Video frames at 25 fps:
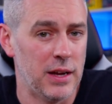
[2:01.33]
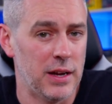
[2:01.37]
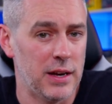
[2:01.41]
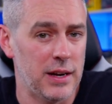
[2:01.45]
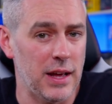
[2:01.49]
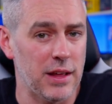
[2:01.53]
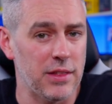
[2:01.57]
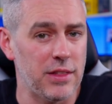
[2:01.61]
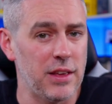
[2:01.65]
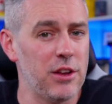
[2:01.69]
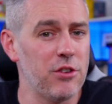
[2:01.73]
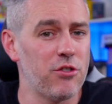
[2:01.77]

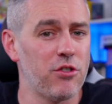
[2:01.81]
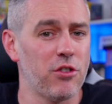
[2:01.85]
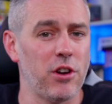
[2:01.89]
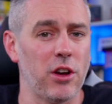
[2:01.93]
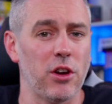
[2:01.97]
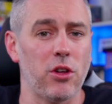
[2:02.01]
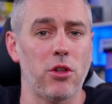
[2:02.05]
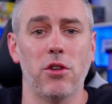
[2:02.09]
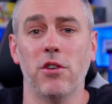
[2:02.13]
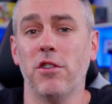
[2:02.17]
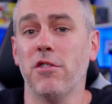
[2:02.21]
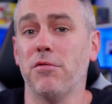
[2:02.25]
Now, the
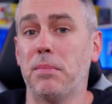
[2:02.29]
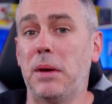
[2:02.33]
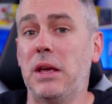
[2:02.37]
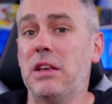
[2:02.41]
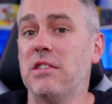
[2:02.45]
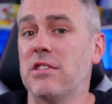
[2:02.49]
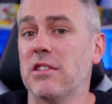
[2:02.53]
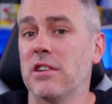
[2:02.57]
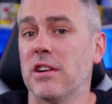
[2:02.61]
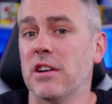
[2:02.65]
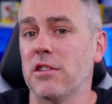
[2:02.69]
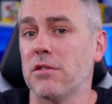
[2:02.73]
introduction of
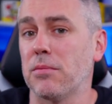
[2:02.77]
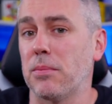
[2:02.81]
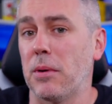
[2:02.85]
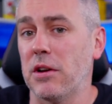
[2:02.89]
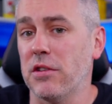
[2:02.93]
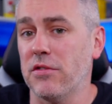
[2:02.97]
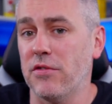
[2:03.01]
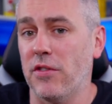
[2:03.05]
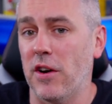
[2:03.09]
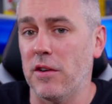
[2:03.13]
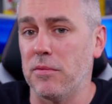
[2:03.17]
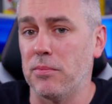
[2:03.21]
PCI
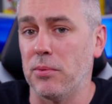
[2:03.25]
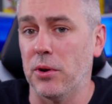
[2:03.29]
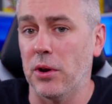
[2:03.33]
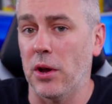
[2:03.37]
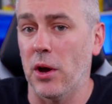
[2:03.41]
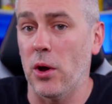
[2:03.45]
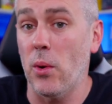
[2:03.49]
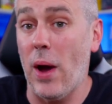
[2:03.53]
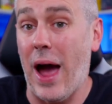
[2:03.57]
Express 5.0